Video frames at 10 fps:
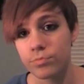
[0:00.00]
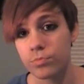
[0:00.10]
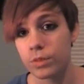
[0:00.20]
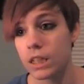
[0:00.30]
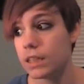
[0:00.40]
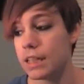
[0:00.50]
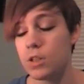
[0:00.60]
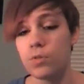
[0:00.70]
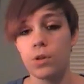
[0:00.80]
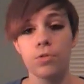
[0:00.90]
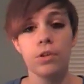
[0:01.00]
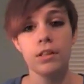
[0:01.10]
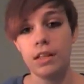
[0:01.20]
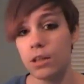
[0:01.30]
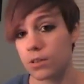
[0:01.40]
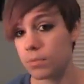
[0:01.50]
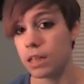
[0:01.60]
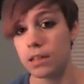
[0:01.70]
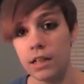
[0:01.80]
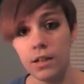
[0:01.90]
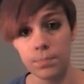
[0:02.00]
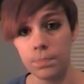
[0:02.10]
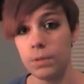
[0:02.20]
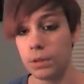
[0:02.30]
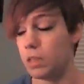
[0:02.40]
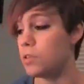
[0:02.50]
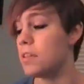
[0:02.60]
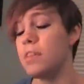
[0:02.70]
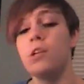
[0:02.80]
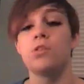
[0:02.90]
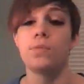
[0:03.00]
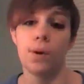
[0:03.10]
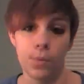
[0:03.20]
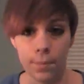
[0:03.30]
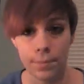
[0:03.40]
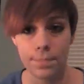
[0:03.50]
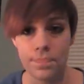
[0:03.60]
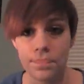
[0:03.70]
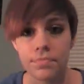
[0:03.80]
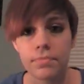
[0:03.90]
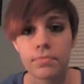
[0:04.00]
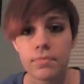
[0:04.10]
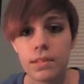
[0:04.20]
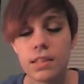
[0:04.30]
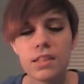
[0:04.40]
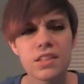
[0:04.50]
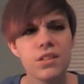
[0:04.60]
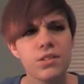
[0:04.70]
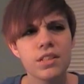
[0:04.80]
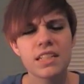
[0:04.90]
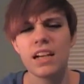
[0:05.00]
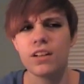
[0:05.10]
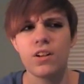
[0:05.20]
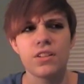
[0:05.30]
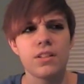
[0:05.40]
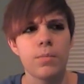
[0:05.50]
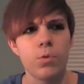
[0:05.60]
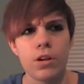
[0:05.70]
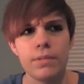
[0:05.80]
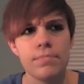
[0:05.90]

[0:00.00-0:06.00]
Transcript: well, I'll let you phone a friend. Here, you can use the theater's phone. So this guy calls someone.